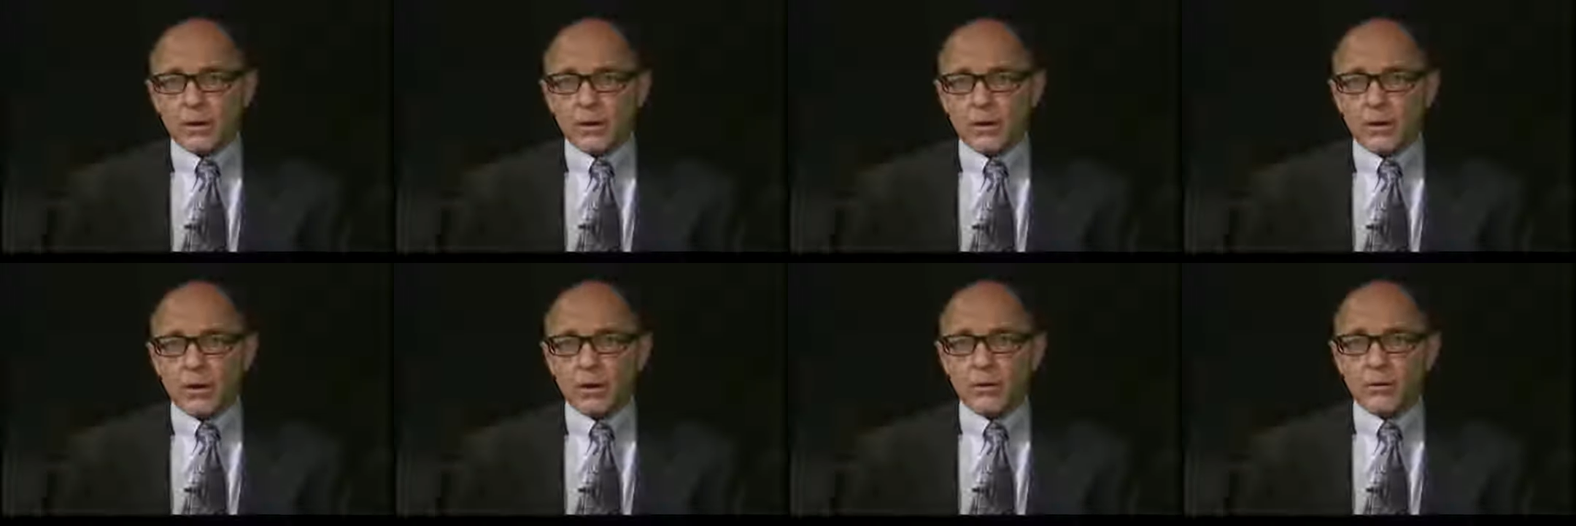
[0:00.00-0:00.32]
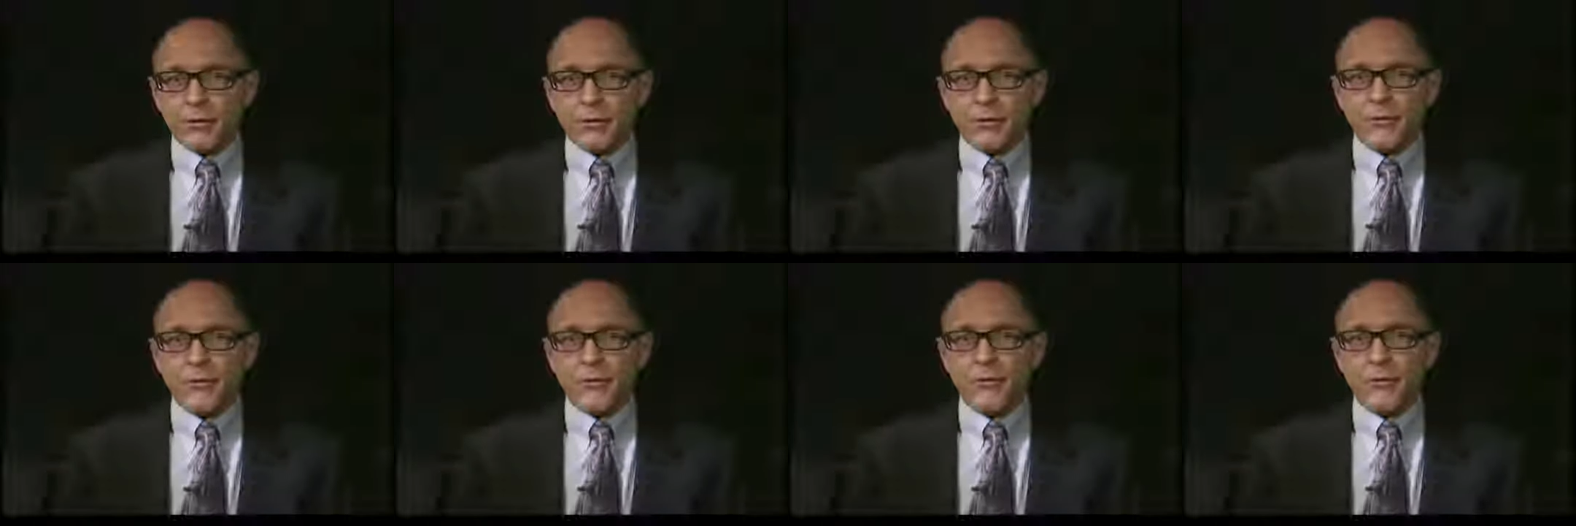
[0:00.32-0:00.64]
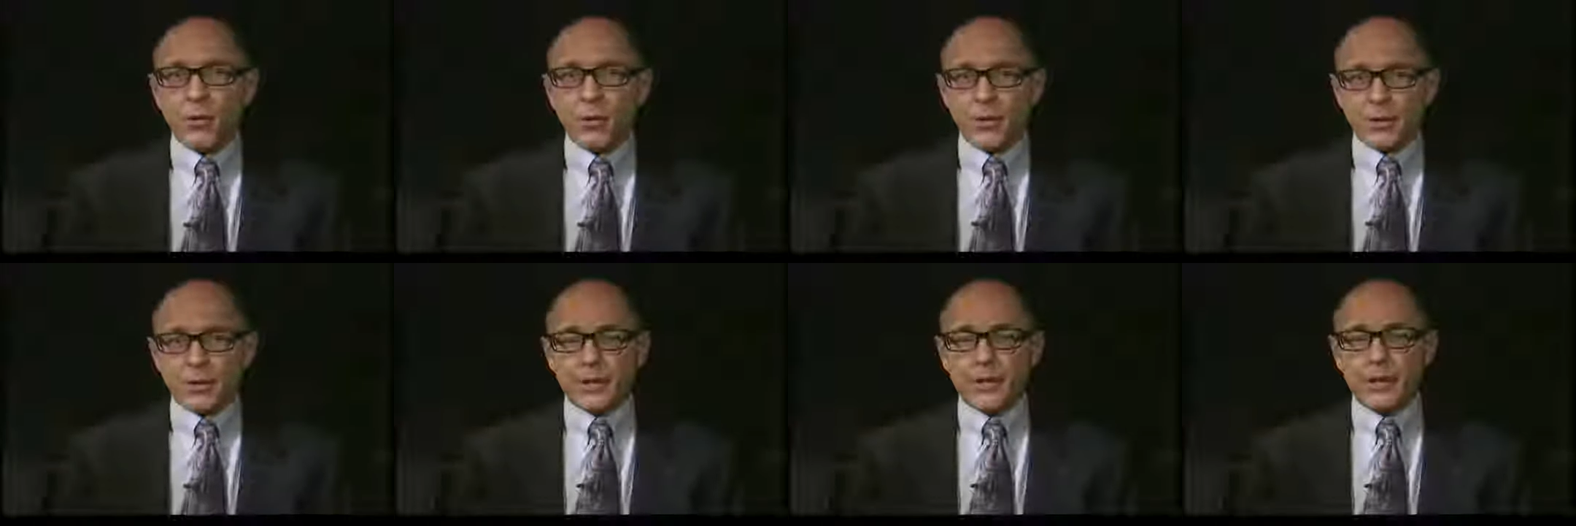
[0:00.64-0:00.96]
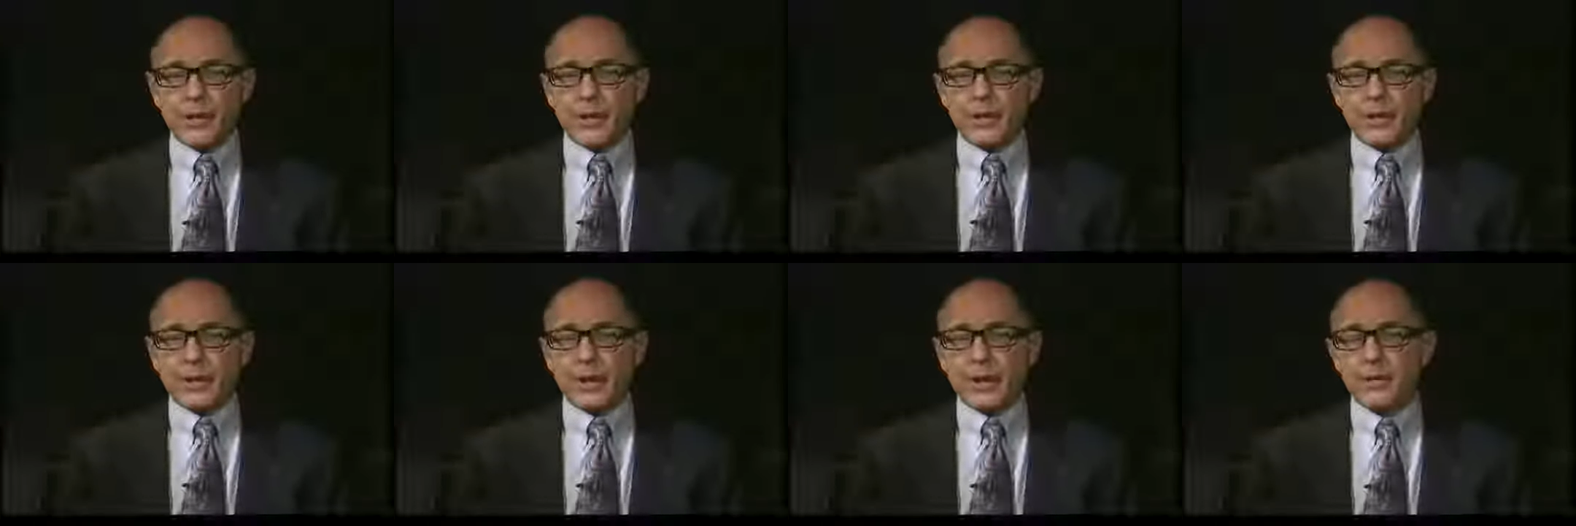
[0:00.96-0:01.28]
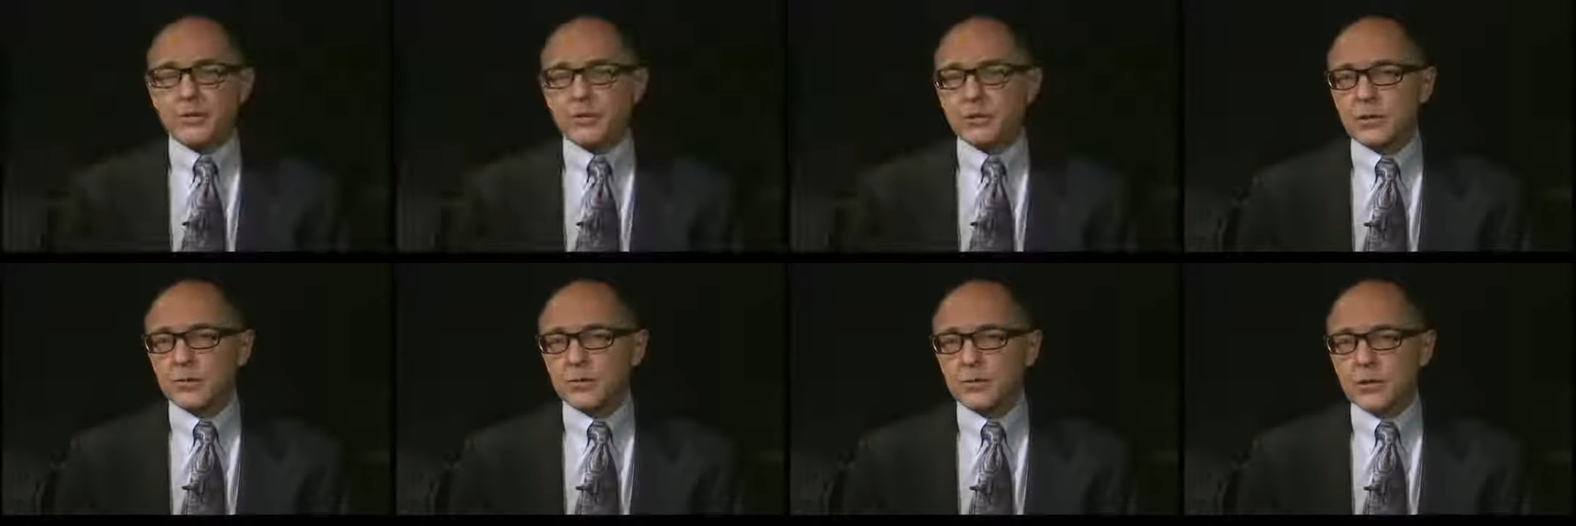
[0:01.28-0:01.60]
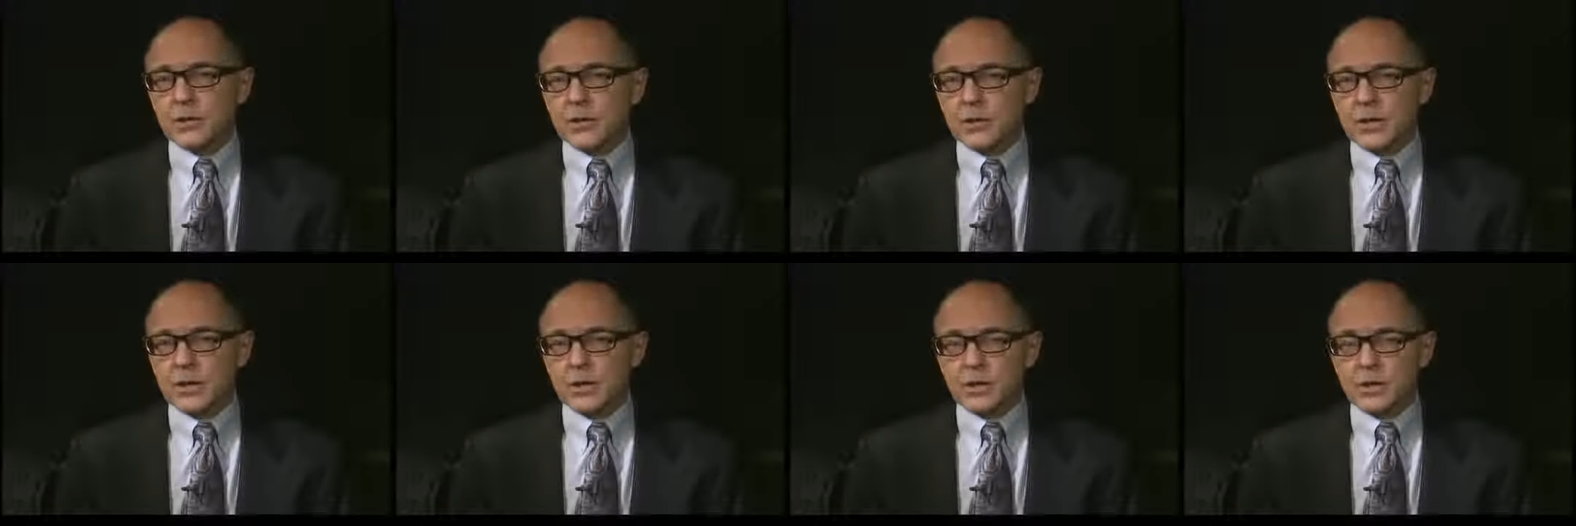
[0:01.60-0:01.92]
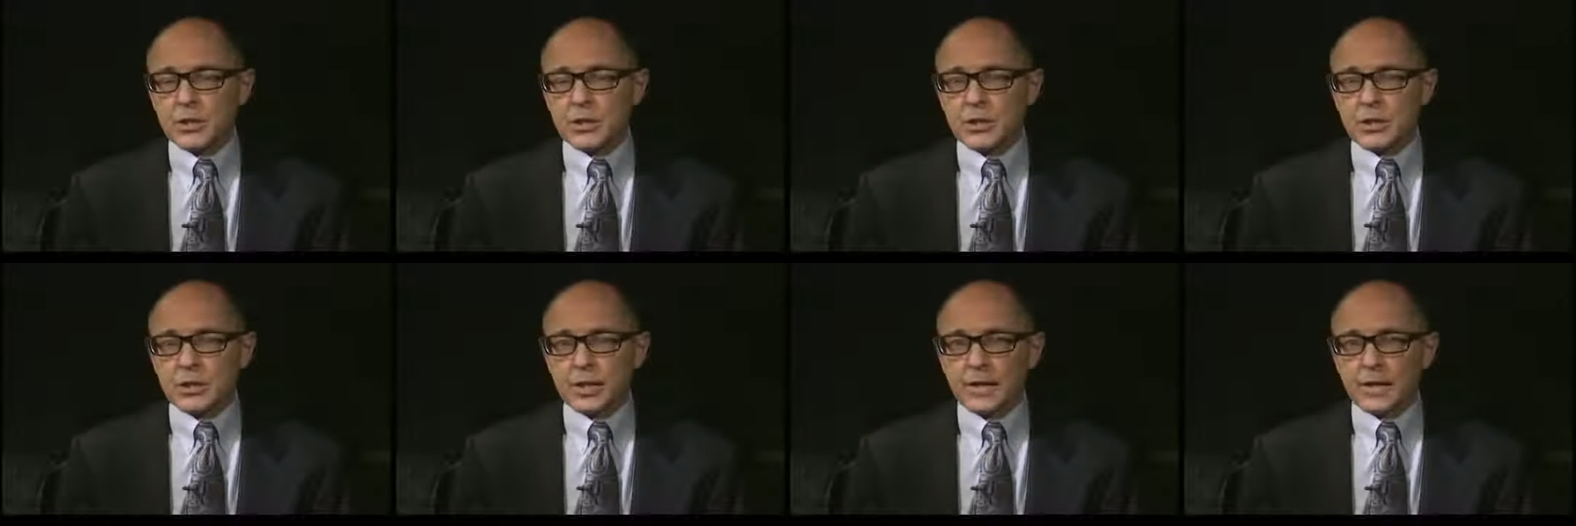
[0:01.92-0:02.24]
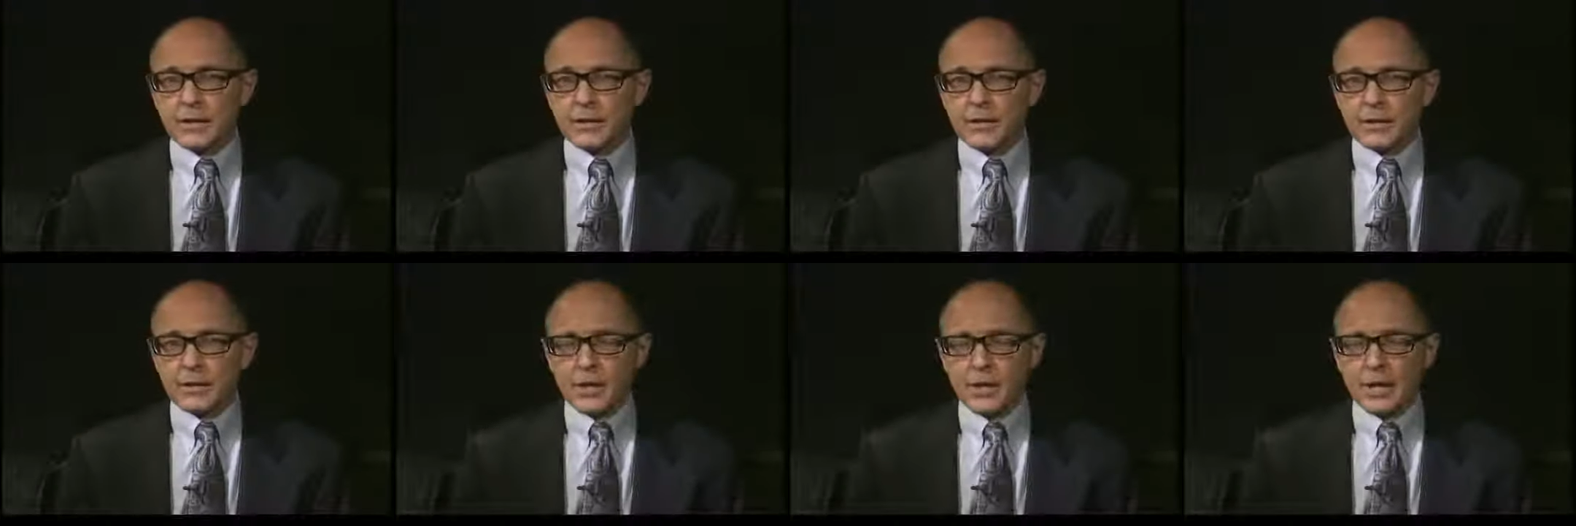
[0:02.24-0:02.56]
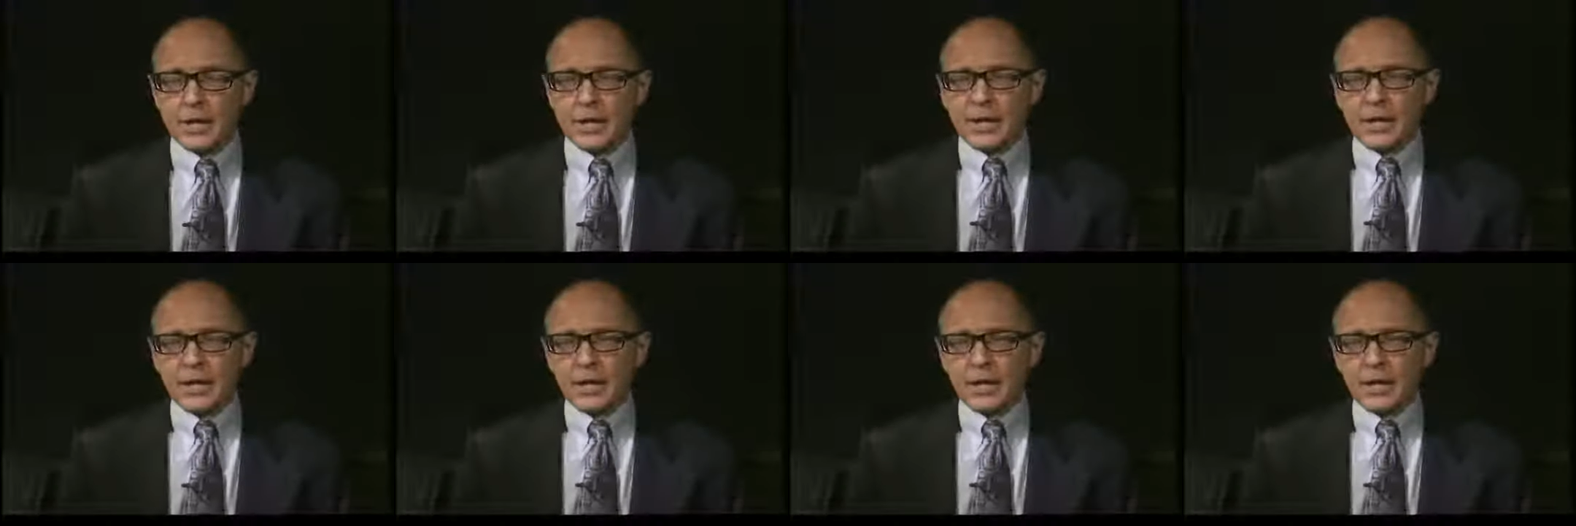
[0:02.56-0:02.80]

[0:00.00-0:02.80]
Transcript: and all 14,000 petition signers